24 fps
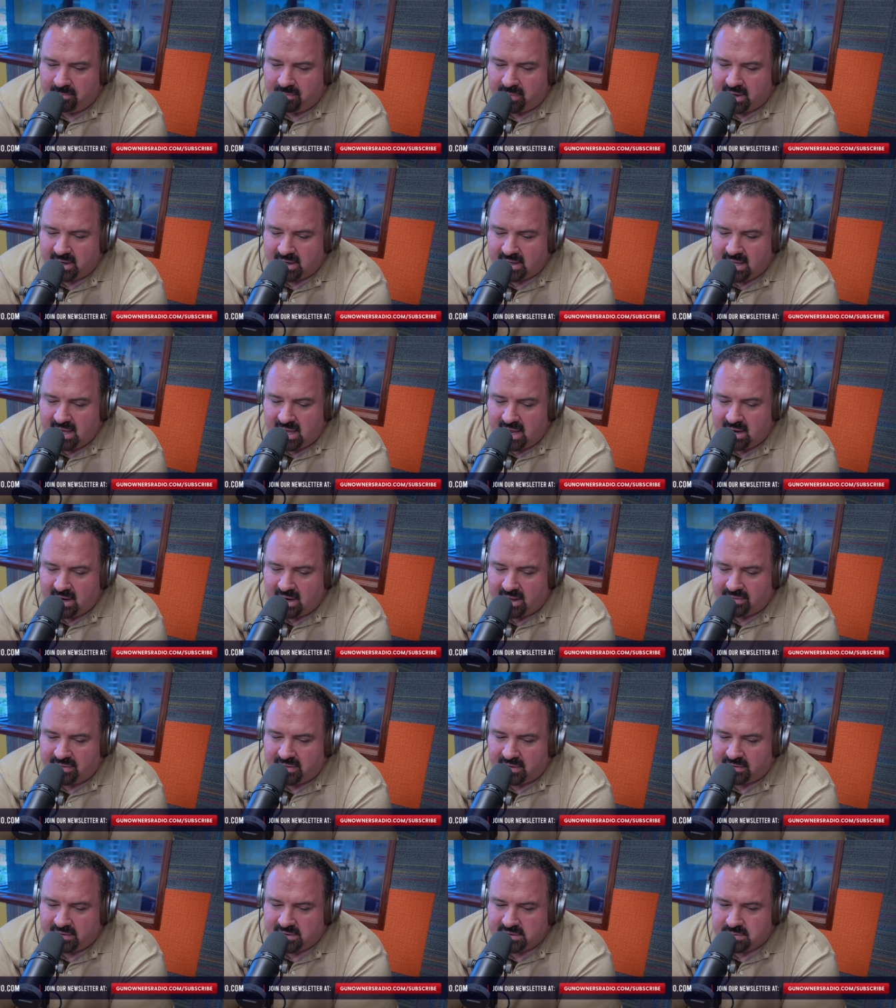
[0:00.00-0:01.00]
but again, I
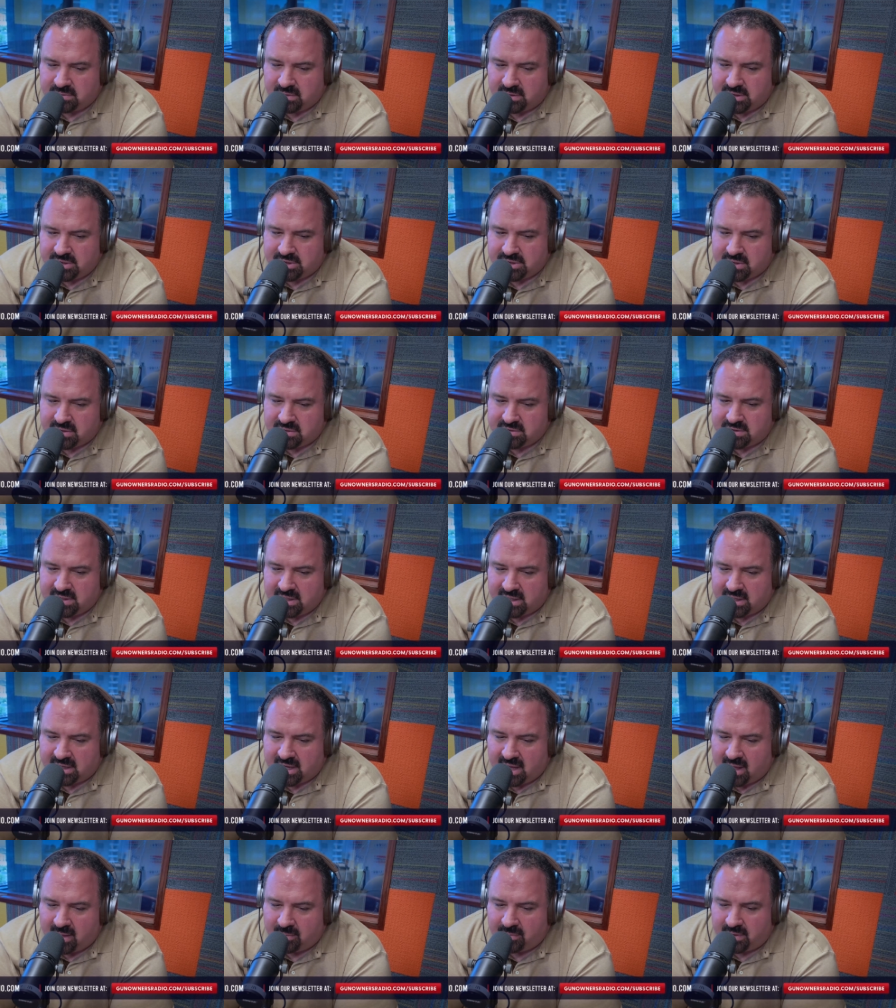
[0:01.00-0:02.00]
think this really shows the
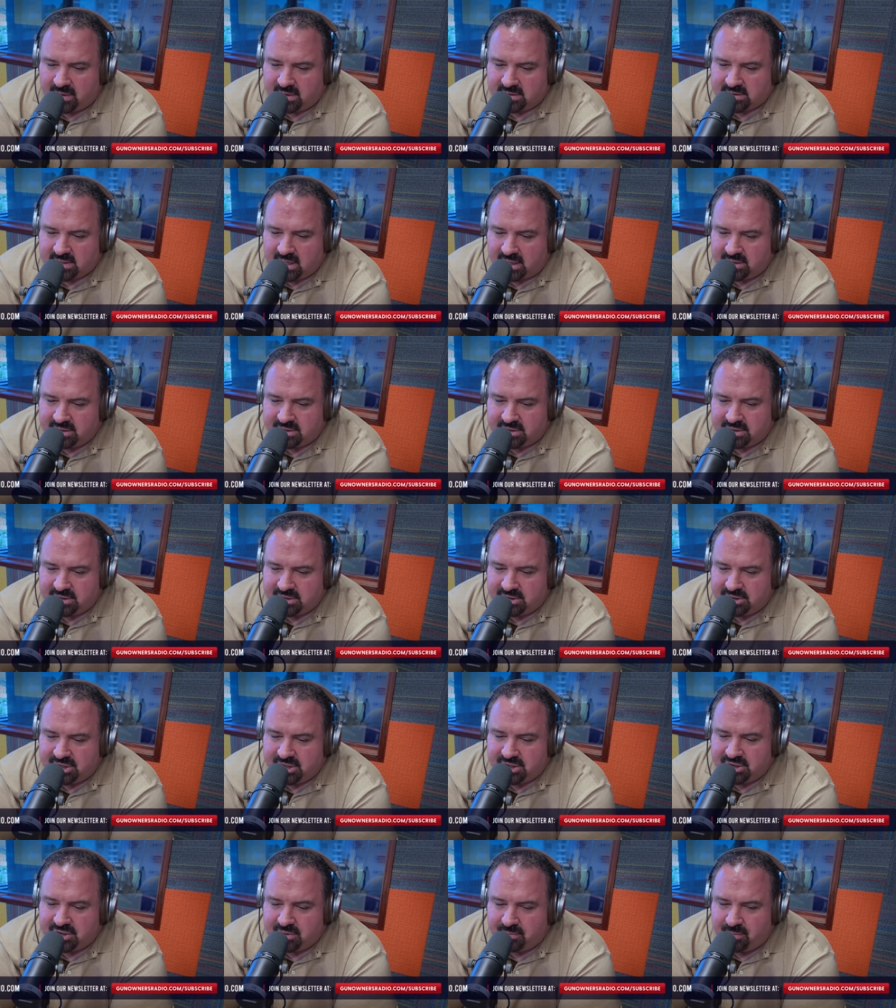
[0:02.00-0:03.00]
incompetence. I, she,
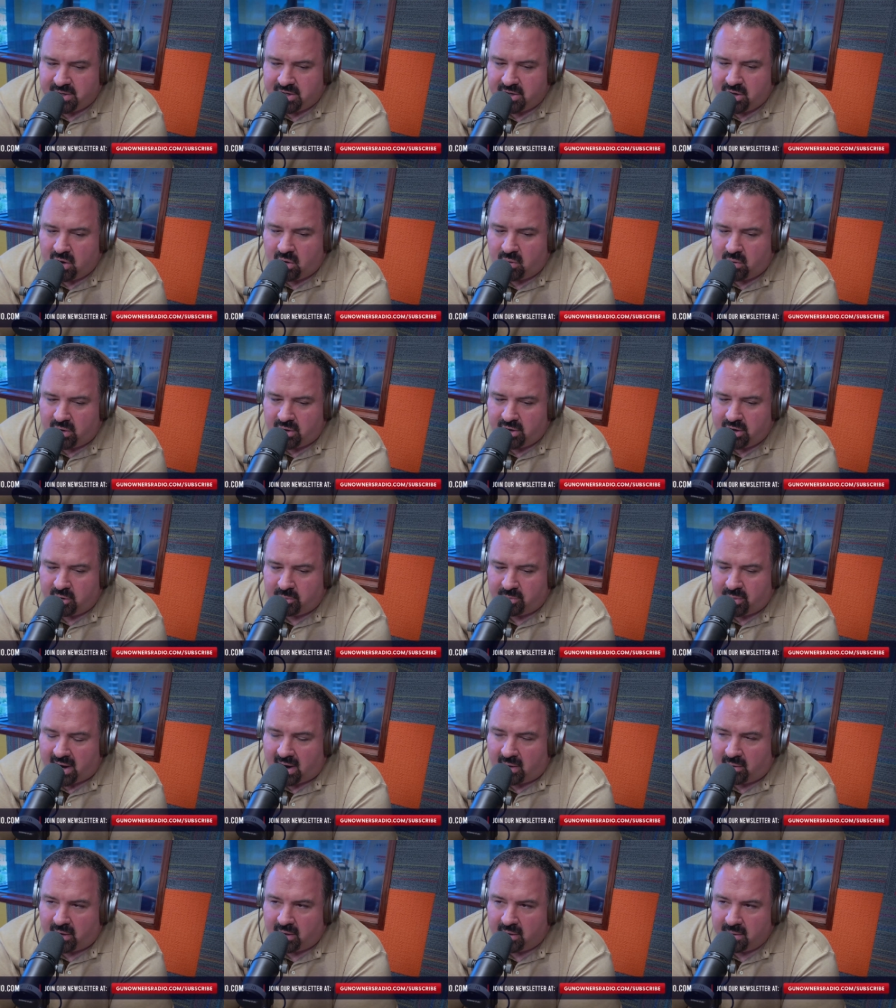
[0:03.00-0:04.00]
she should be nowhere near
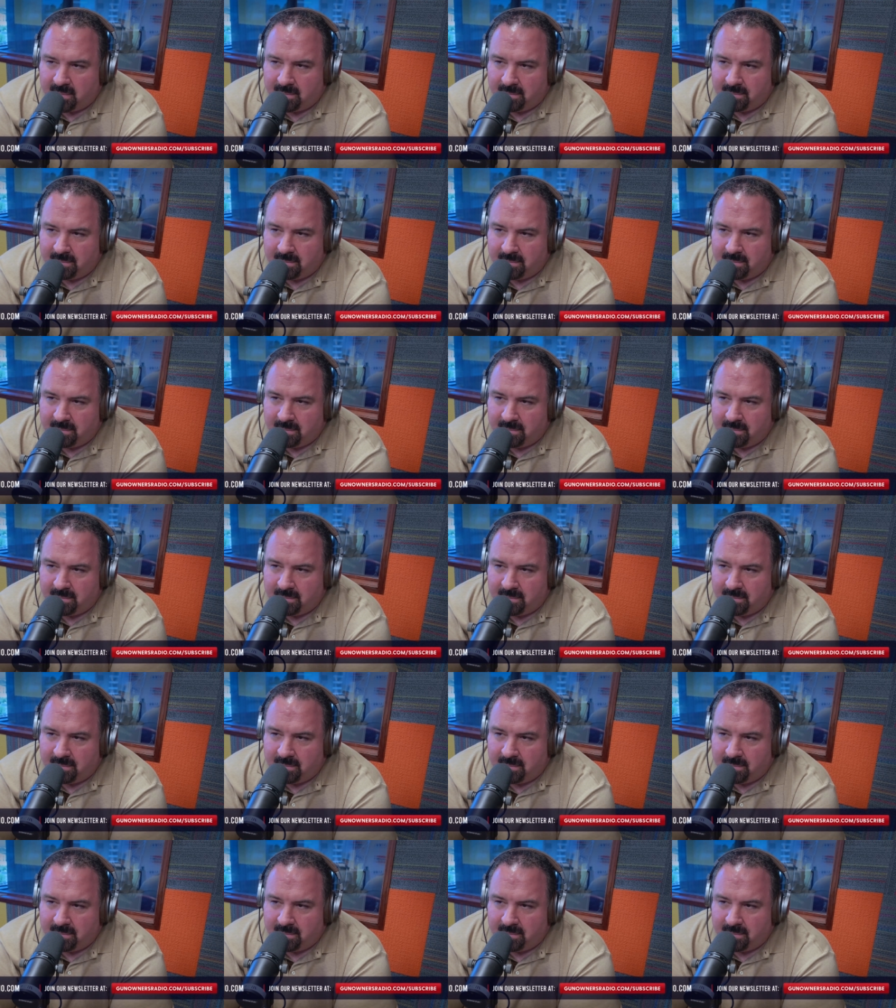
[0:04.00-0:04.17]
power.